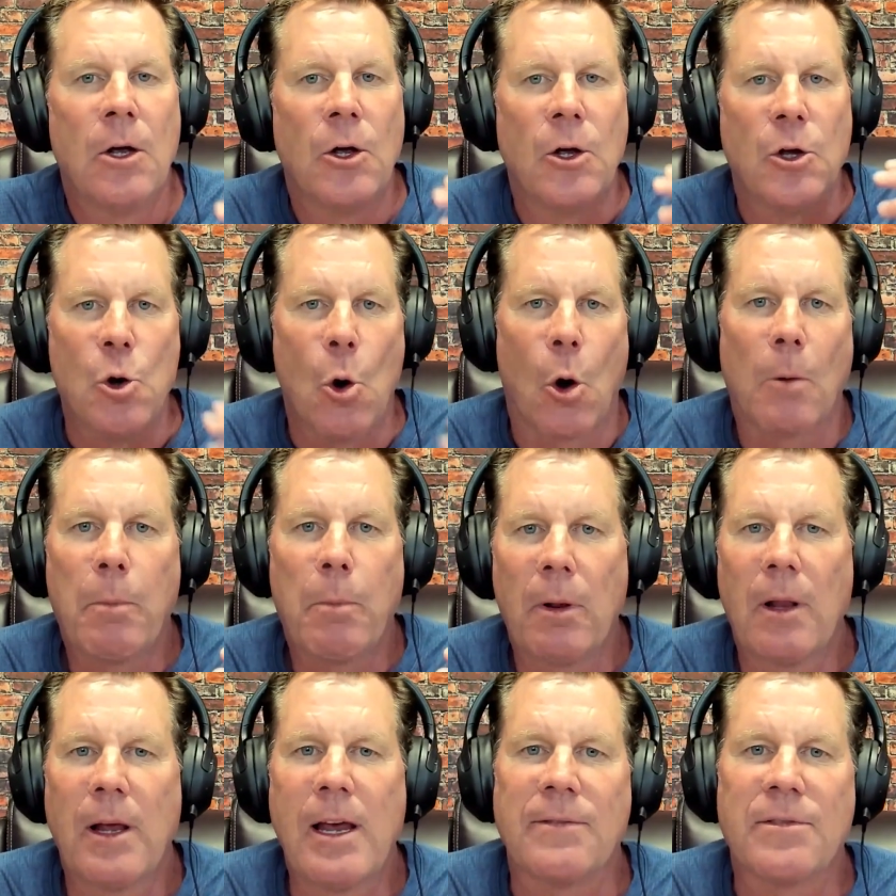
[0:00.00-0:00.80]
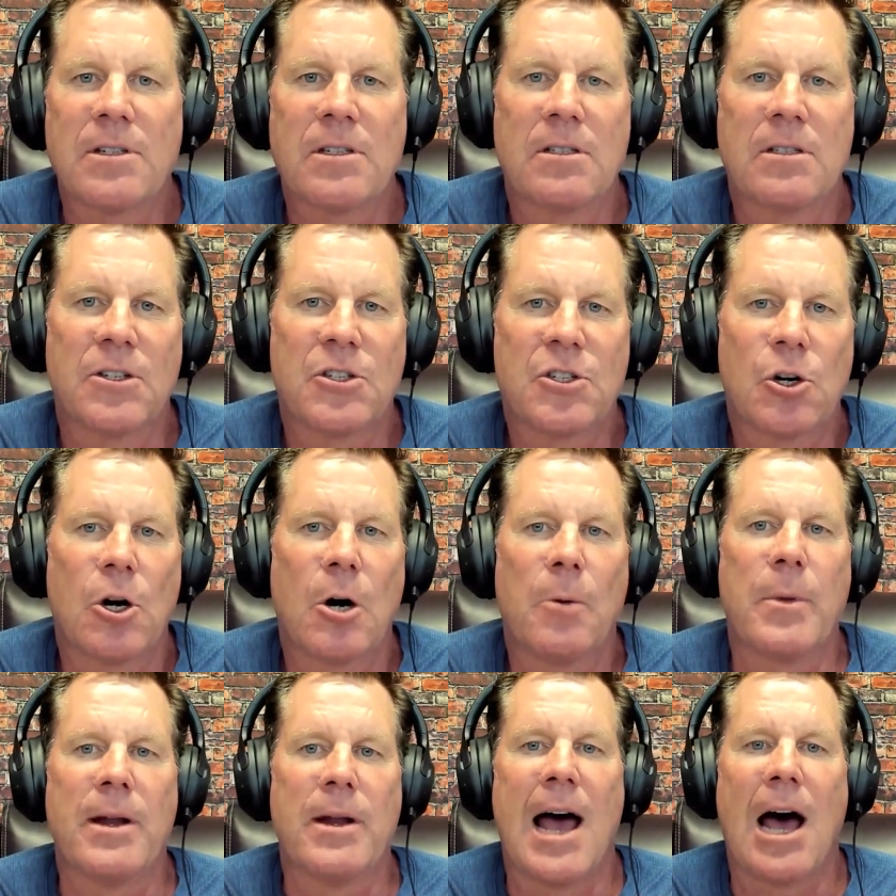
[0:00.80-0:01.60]
Your beliefs
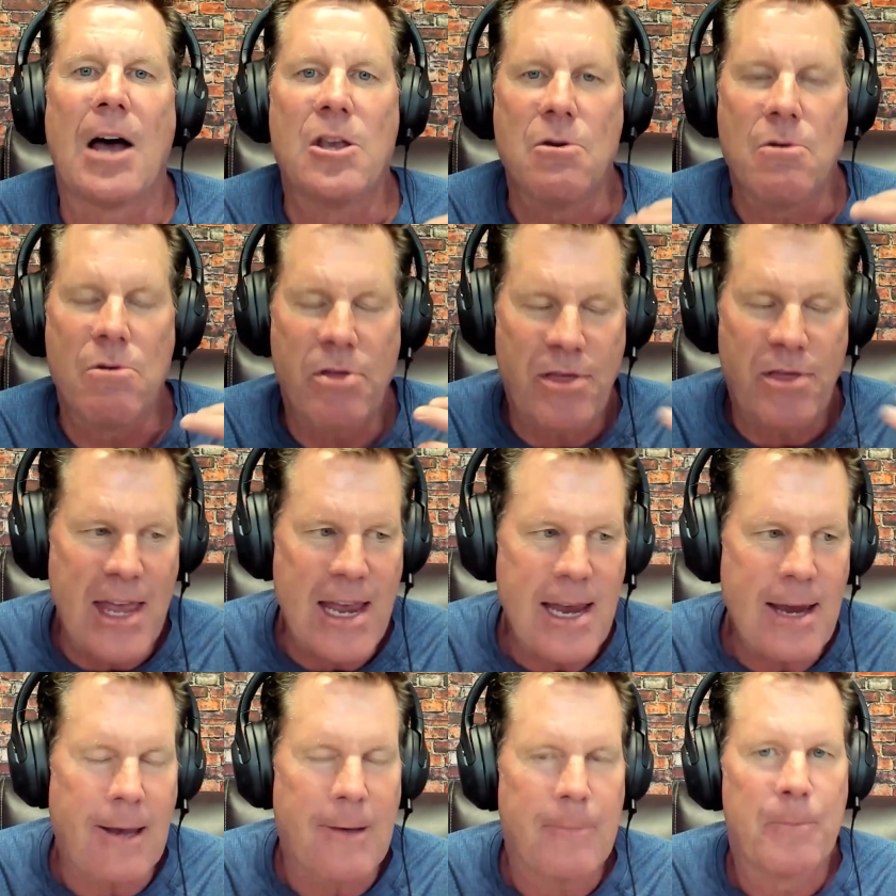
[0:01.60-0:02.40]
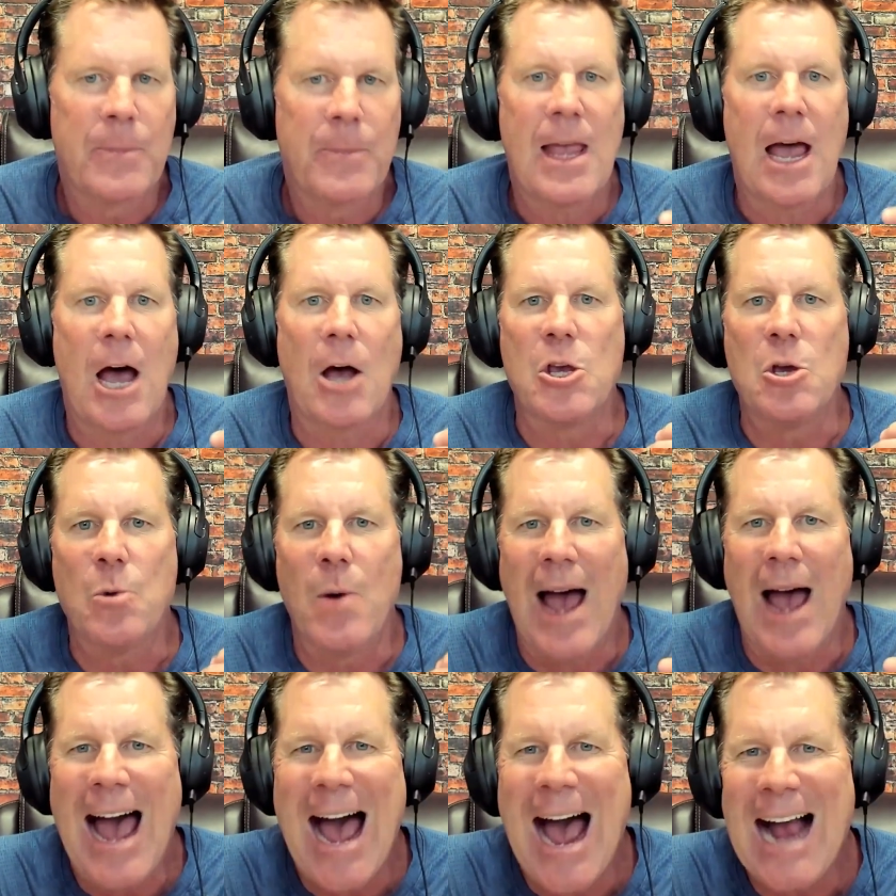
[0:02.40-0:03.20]
determine how you think, how you
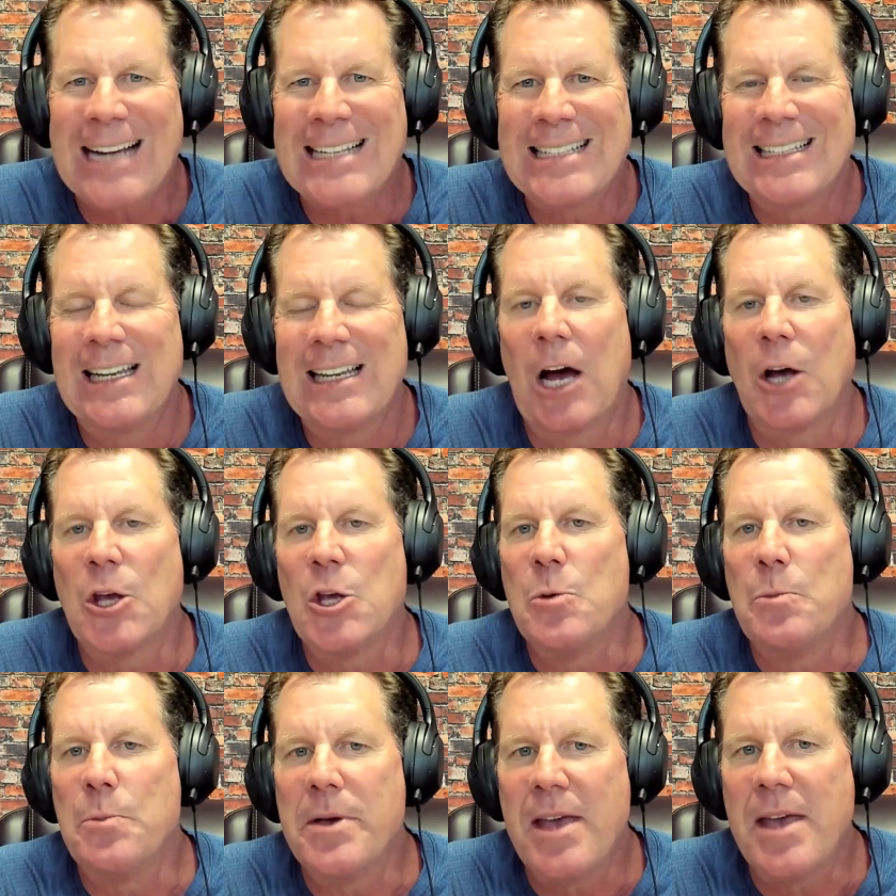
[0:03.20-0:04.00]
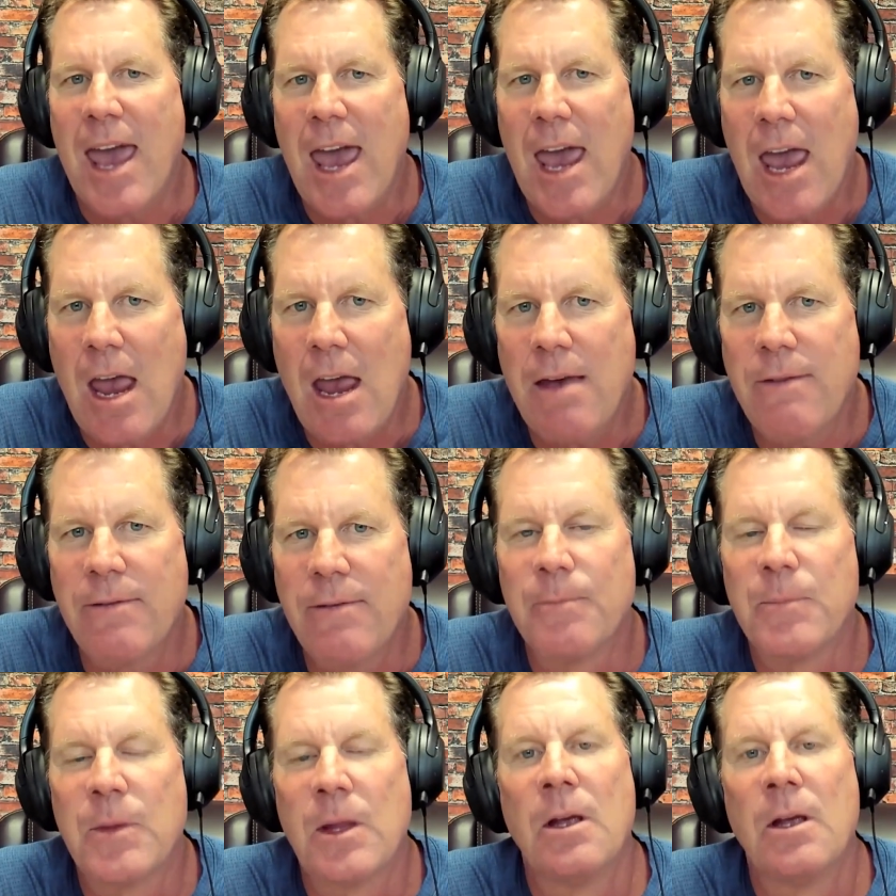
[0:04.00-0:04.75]
act, how you behave.